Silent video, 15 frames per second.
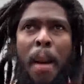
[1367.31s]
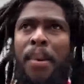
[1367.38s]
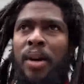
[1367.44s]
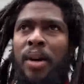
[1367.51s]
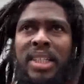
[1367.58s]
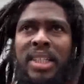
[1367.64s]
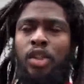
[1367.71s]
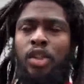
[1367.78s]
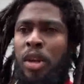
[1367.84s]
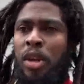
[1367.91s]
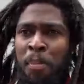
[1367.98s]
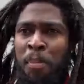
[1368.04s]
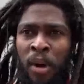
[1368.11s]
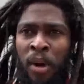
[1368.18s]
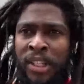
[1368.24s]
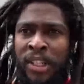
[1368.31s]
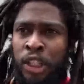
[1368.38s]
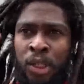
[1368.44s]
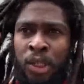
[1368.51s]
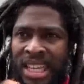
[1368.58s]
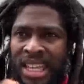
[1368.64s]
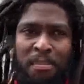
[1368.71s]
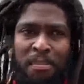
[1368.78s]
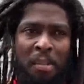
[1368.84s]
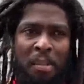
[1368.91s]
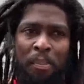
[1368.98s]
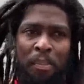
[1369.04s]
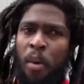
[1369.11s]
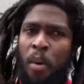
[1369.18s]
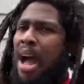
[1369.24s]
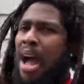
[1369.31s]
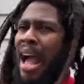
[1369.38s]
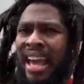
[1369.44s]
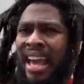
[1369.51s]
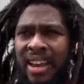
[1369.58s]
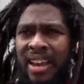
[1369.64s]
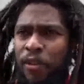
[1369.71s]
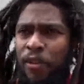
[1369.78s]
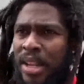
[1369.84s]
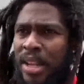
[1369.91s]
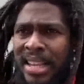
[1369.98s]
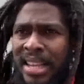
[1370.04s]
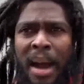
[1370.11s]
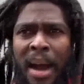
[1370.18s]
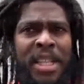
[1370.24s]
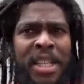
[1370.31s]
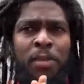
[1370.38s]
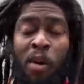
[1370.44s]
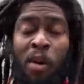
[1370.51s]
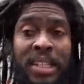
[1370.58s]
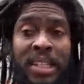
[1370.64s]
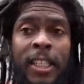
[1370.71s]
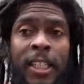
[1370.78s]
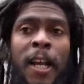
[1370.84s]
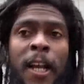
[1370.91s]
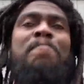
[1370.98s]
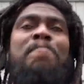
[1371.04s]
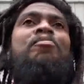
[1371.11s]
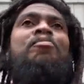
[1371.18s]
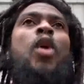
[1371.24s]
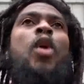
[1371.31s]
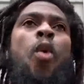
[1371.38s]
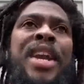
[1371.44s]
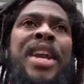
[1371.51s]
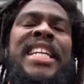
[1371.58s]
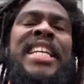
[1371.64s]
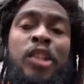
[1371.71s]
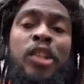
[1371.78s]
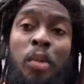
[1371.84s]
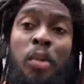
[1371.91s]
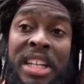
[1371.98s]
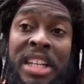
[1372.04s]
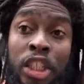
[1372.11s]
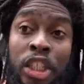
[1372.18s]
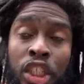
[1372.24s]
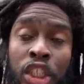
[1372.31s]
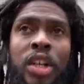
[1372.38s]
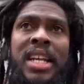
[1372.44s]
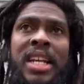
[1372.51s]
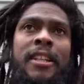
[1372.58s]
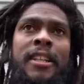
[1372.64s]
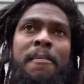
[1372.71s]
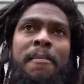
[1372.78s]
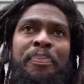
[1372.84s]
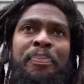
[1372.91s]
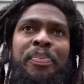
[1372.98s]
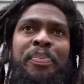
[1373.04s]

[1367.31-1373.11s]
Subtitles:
block the street, police shooting people every time is protest, we need to make sure that